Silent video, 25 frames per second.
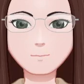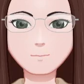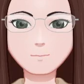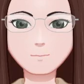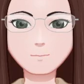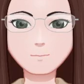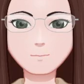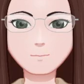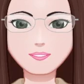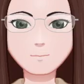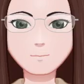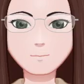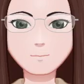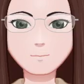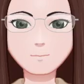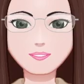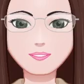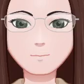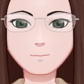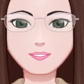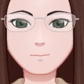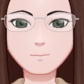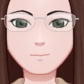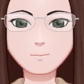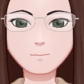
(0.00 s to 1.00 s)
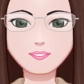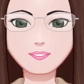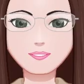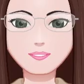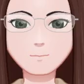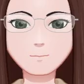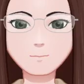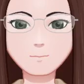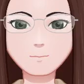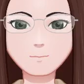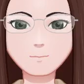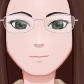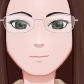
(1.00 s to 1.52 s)
flip
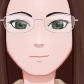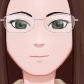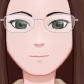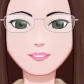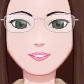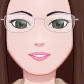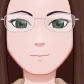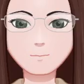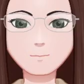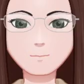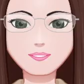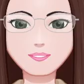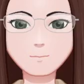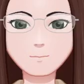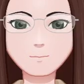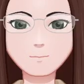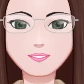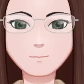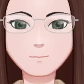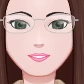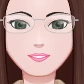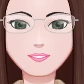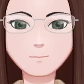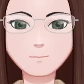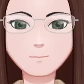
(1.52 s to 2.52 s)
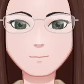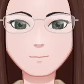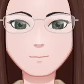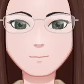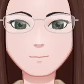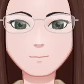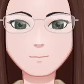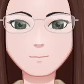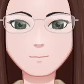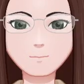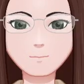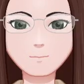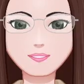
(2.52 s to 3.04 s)
pin, flip pin,
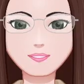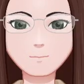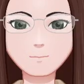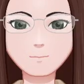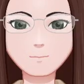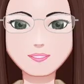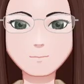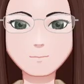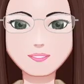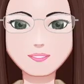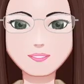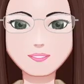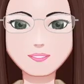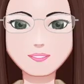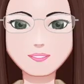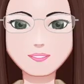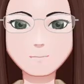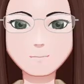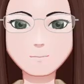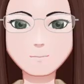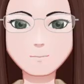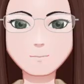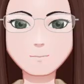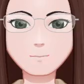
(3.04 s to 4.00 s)
and you just seem to be